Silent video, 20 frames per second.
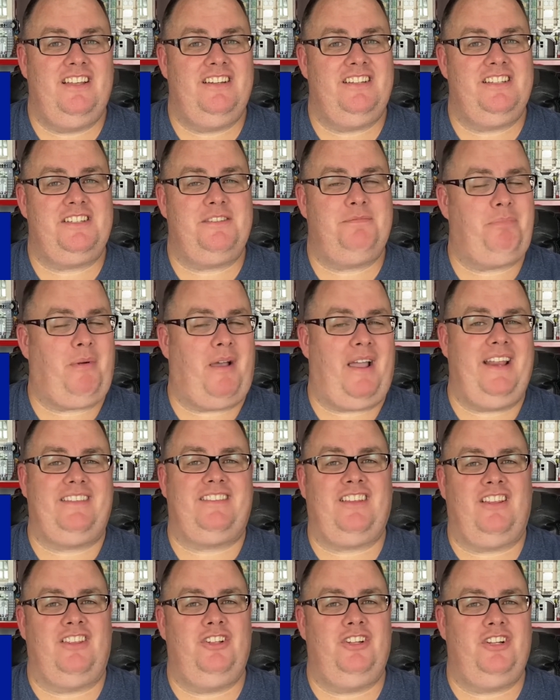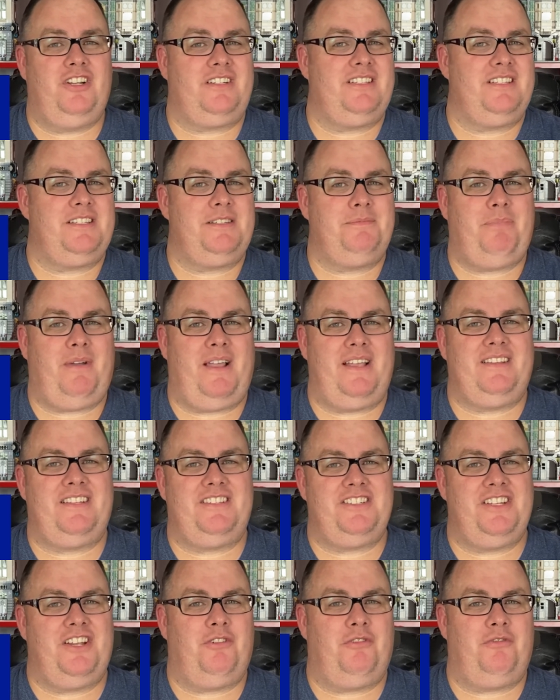Despite the look, despite the
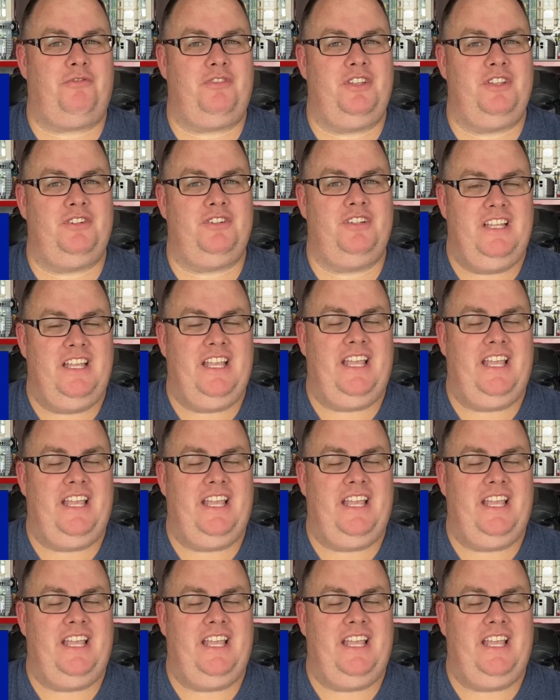general feel,